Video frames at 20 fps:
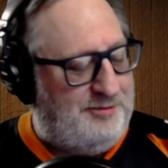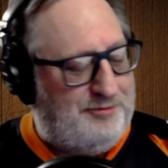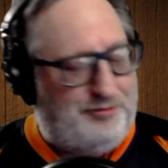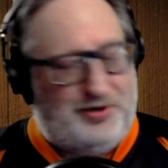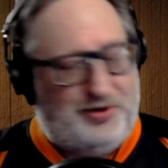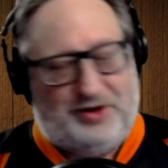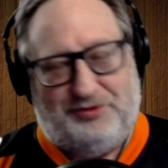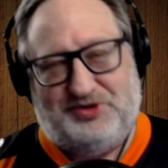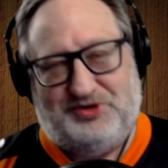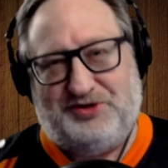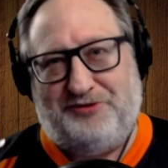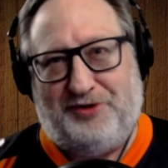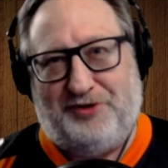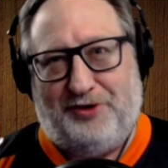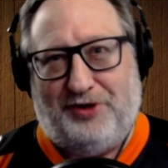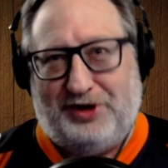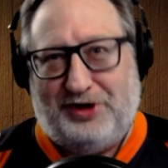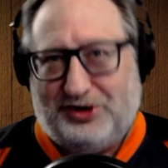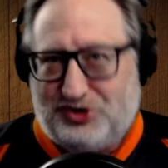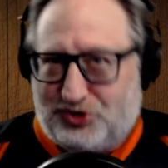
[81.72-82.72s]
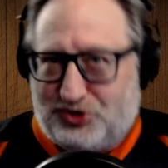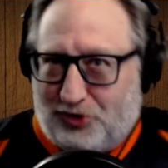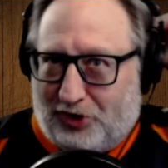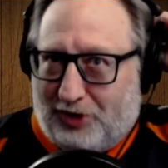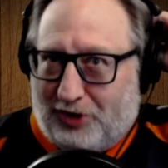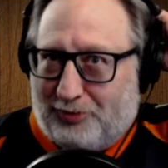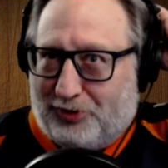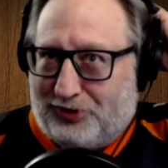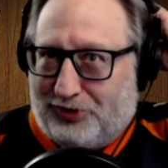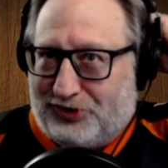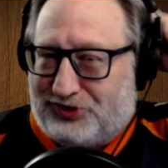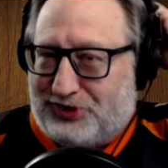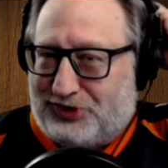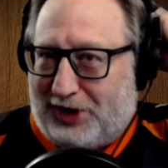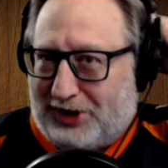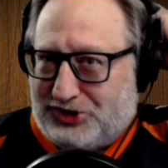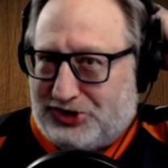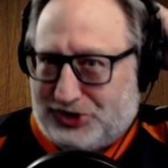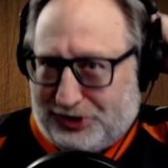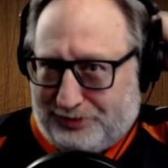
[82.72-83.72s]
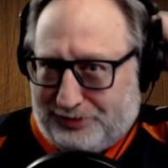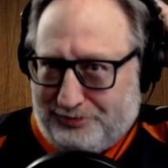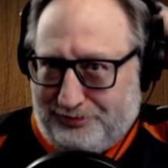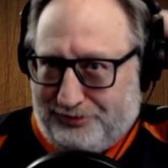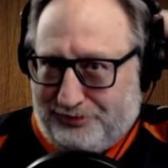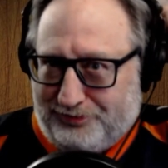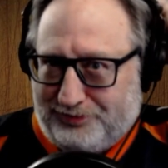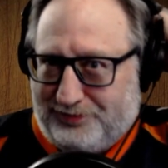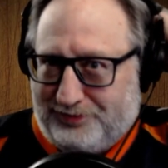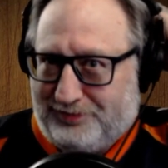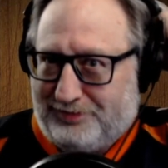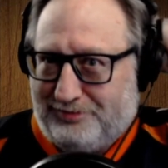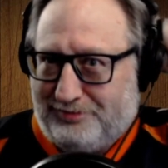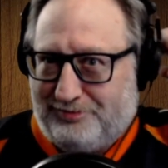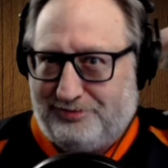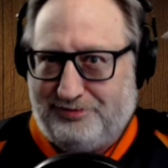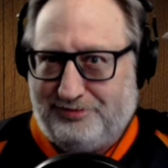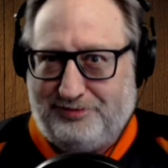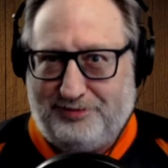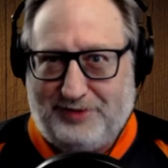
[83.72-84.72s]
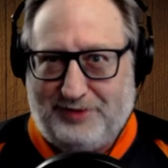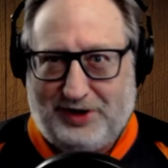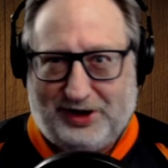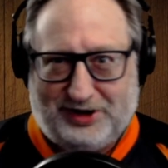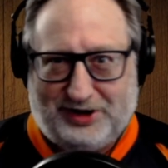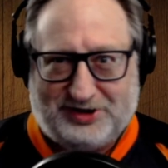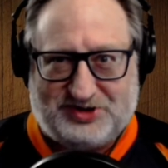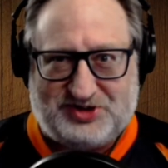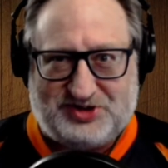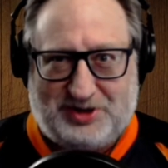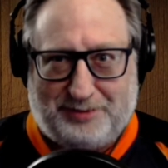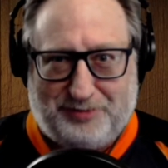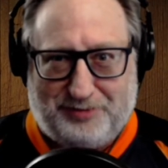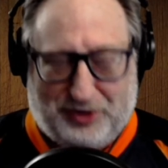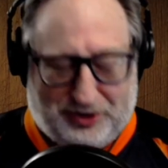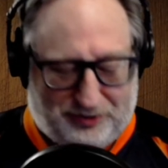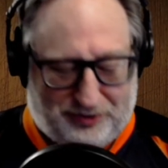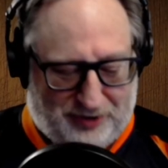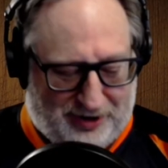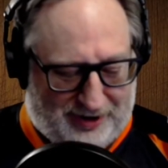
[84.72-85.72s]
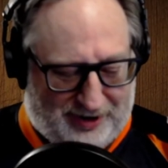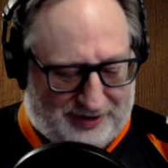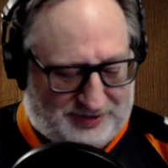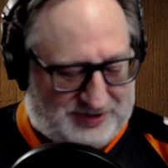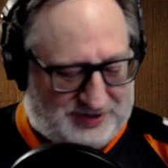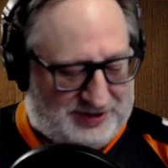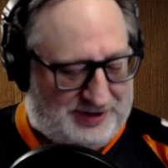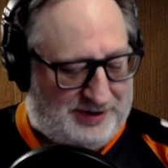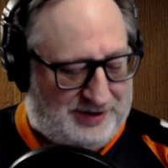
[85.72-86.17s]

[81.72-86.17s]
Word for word: but it was a very enjoyable discussion. And it's something that